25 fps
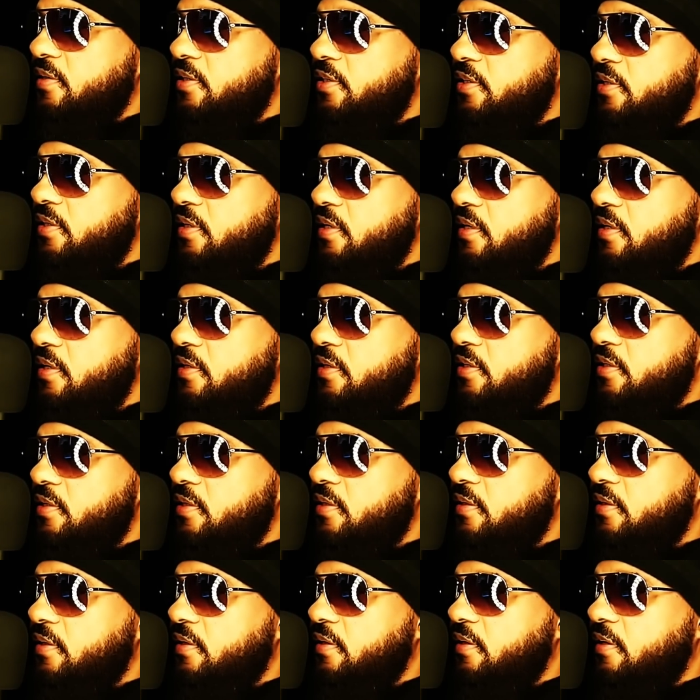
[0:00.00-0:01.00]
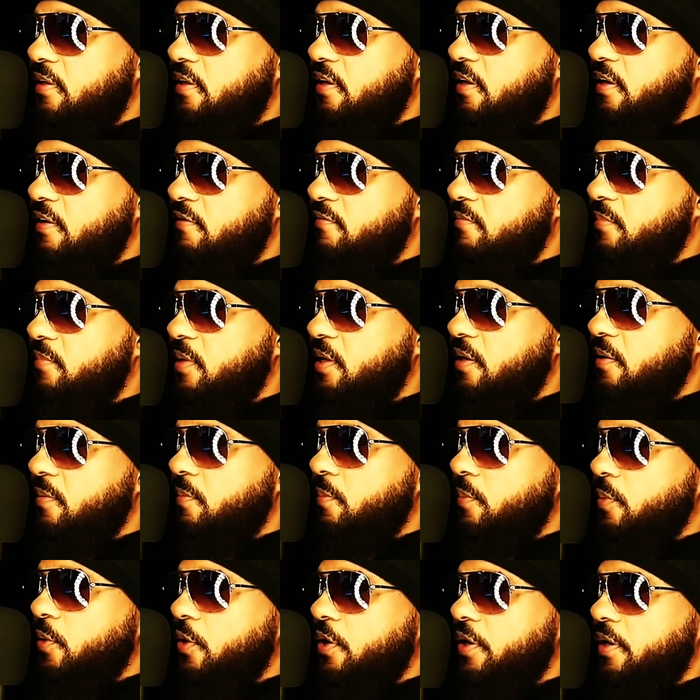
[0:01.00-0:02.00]
Sheesh give me a
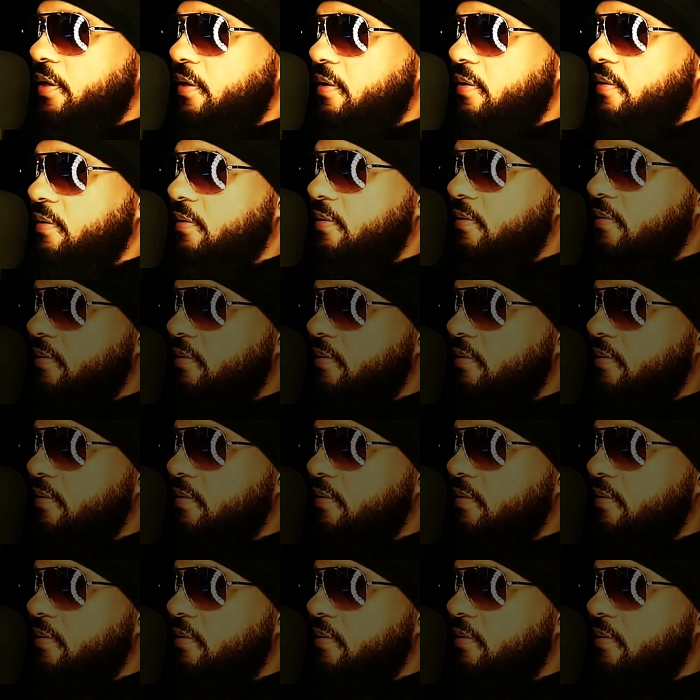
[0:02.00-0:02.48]
break.